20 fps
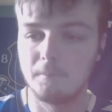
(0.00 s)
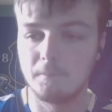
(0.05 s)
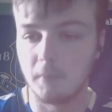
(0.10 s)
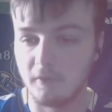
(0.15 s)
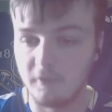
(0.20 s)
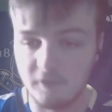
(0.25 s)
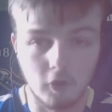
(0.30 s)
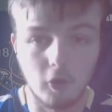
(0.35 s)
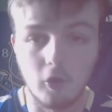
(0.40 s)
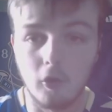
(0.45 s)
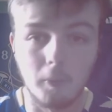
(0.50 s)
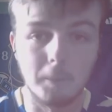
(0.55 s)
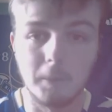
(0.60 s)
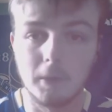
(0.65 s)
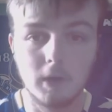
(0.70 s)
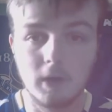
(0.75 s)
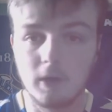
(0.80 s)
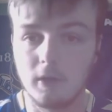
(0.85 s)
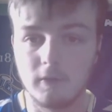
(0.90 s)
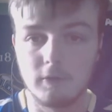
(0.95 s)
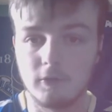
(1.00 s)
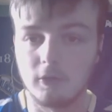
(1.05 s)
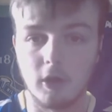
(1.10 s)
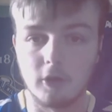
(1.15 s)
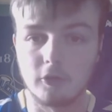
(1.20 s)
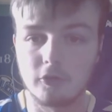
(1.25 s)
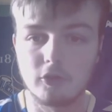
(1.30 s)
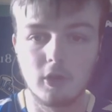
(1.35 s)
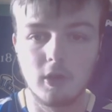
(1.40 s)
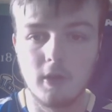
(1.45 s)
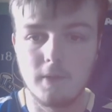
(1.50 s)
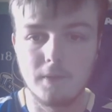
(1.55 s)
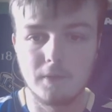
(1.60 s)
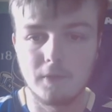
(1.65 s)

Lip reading: perform for us